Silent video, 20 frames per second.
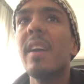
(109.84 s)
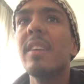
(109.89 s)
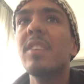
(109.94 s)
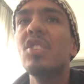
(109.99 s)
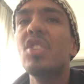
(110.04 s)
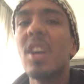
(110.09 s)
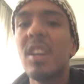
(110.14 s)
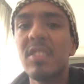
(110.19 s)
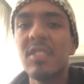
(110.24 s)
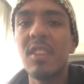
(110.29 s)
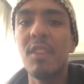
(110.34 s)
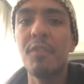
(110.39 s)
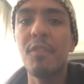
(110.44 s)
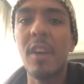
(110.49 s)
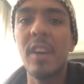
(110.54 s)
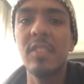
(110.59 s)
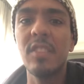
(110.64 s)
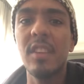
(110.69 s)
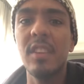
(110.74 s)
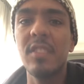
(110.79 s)

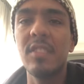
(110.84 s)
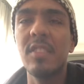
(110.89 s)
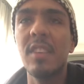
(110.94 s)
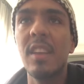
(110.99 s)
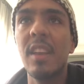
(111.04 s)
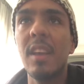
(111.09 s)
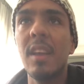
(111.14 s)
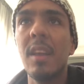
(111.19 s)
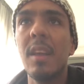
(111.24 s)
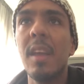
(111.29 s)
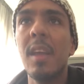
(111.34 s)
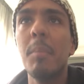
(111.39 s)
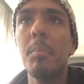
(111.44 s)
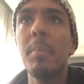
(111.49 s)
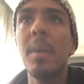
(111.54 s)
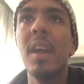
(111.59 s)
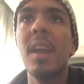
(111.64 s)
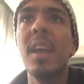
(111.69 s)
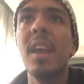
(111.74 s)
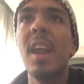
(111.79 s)
justifies his, him
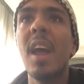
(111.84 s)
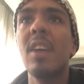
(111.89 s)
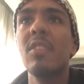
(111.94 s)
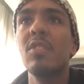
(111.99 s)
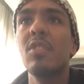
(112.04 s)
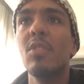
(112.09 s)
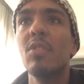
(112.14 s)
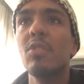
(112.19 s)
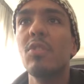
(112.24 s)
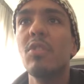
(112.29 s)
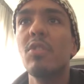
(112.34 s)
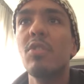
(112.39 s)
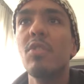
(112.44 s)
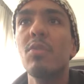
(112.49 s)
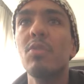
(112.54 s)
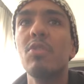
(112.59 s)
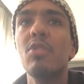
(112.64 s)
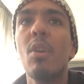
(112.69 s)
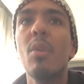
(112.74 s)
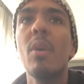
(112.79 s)
being an asshole to
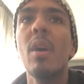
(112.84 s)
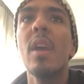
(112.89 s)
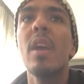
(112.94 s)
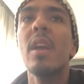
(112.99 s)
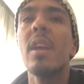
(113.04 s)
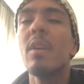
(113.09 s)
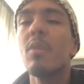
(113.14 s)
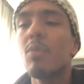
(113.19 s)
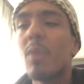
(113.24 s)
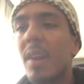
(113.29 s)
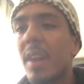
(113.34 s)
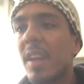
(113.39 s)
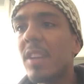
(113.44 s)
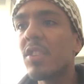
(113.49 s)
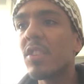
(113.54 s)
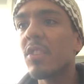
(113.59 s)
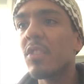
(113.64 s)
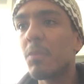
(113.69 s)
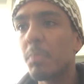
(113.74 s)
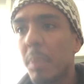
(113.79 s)
you. So
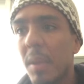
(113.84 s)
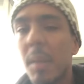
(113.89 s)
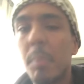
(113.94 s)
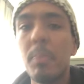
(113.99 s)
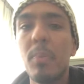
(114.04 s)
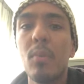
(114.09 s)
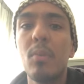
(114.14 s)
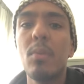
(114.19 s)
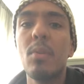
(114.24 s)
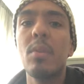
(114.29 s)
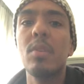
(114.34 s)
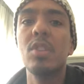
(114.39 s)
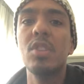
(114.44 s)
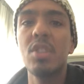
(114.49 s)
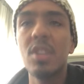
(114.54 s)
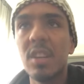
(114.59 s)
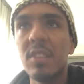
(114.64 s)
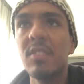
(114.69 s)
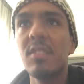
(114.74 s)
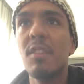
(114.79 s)
Religious people
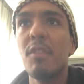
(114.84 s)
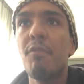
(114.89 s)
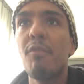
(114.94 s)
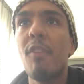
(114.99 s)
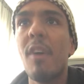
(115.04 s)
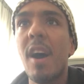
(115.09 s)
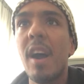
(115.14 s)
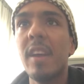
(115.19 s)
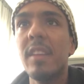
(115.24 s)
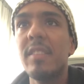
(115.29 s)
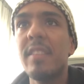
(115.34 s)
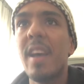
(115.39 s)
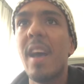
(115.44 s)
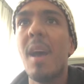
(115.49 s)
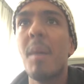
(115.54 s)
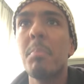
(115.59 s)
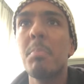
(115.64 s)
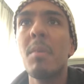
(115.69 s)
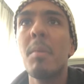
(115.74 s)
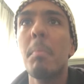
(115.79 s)
justify
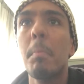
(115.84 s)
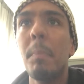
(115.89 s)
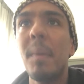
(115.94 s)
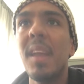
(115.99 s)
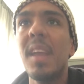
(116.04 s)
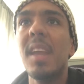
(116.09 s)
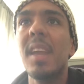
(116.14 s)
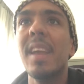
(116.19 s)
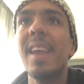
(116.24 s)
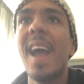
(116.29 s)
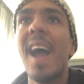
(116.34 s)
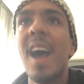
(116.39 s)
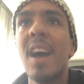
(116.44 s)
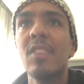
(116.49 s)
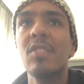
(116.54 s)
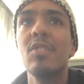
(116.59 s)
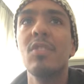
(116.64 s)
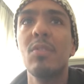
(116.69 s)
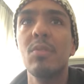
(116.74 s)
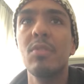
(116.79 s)
them being
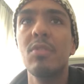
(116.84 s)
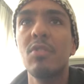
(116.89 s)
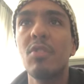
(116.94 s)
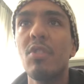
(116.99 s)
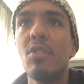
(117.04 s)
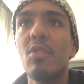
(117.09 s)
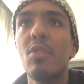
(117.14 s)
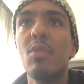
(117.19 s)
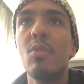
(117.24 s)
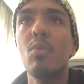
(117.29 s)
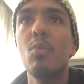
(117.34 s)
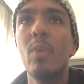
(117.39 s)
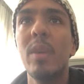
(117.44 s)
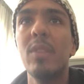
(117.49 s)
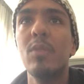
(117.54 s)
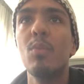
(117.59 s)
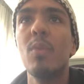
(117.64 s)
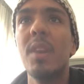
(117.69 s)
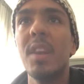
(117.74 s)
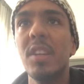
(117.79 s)
assholes to you
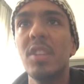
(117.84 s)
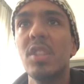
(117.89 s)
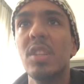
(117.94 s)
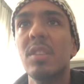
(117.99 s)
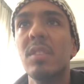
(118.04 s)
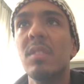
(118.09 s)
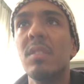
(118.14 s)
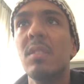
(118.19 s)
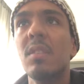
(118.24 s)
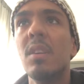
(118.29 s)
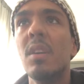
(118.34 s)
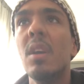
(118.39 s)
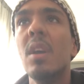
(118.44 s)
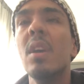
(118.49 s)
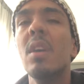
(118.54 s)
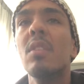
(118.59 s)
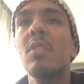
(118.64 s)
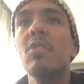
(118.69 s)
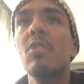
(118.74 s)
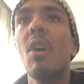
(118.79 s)
with religion.
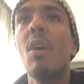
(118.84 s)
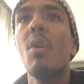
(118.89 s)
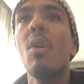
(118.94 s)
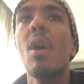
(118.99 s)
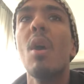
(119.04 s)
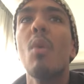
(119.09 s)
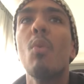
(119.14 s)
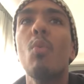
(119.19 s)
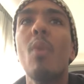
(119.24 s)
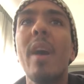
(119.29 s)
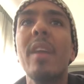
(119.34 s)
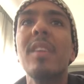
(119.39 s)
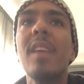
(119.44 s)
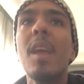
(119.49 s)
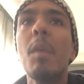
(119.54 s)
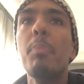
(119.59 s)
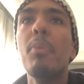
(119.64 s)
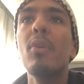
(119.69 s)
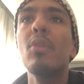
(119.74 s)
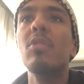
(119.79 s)
So when
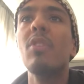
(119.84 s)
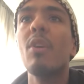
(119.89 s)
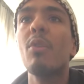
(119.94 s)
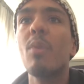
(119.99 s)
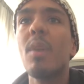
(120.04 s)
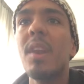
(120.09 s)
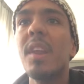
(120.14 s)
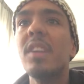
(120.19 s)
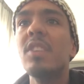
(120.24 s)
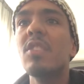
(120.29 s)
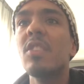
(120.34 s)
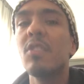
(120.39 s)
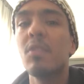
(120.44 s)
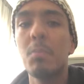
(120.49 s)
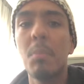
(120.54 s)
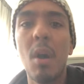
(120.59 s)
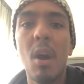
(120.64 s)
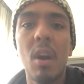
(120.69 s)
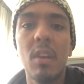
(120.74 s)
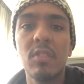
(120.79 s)
they put a religious
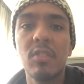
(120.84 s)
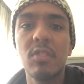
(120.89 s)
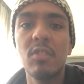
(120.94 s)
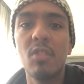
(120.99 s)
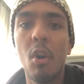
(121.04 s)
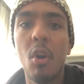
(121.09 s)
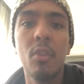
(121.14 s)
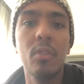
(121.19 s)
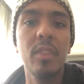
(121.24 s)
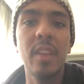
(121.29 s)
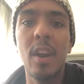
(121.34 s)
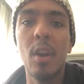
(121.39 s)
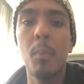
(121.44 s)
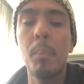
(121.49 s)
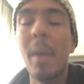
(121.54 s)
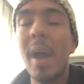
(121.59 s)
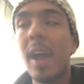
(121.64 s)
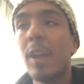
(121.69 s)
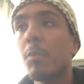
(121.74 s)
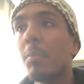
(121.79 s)
masks on their
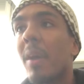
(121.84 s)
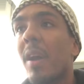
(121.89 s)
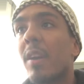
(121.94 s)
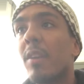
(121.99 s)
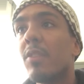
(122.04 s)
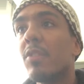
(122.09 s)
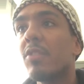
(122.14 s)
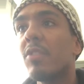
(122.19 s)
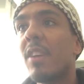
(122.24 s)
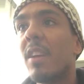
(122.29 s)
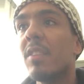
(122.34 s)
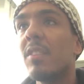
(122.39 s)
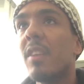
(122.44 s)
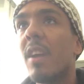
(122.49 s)
bad manners and